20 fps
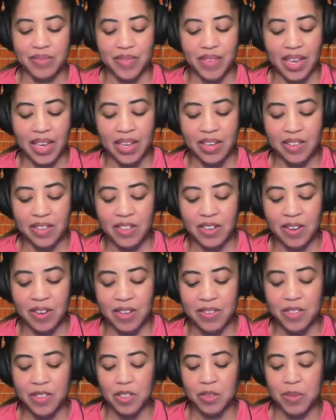don't know.
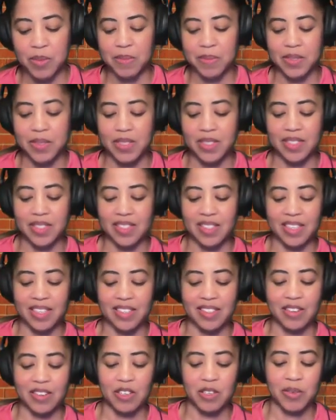I've heard people
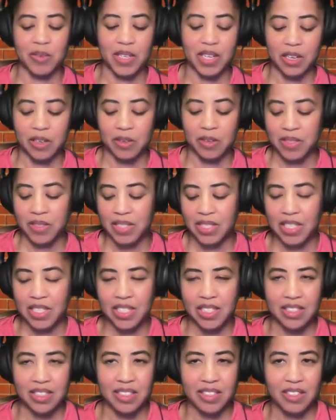like talk about how we
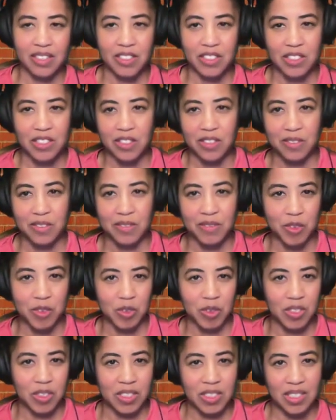need cursive
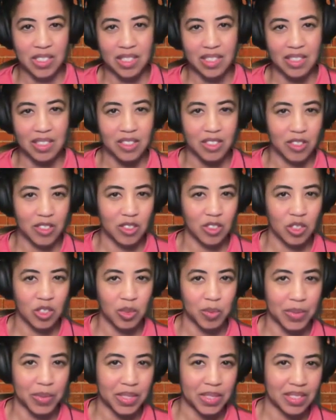for
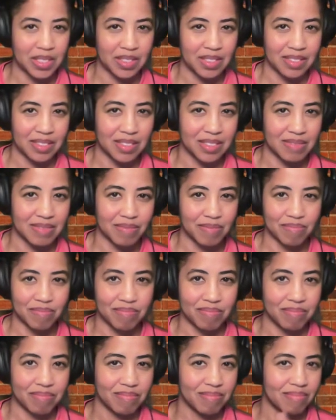signatures, but
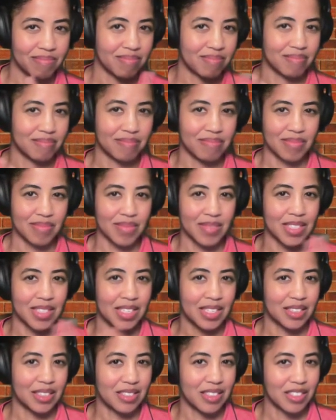
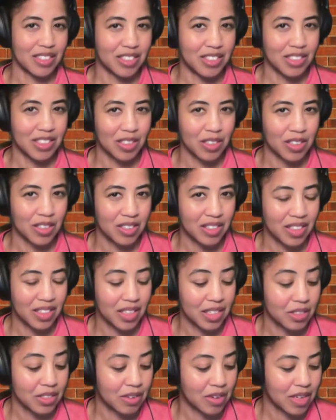signatures are
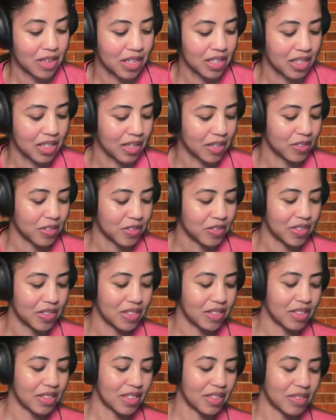electronic now.
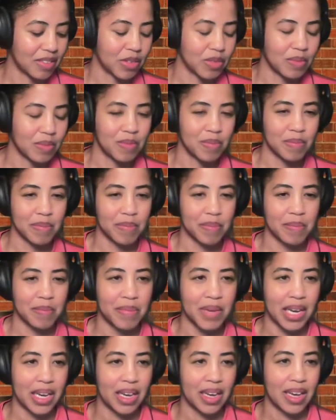You can even
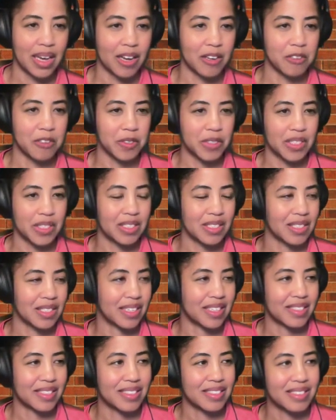buy a house
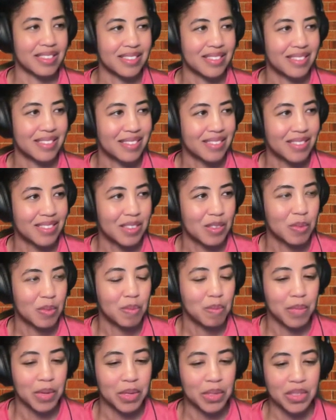like
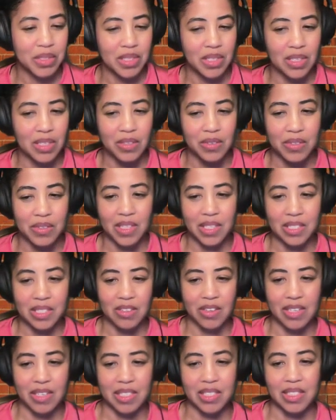mostly through
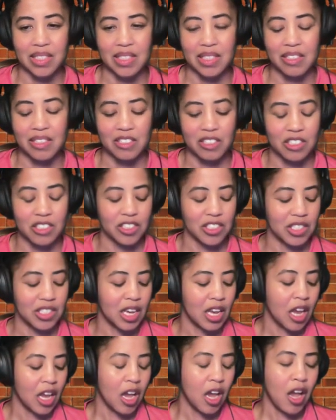electronic signatures.
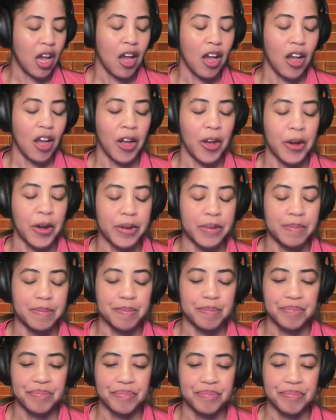But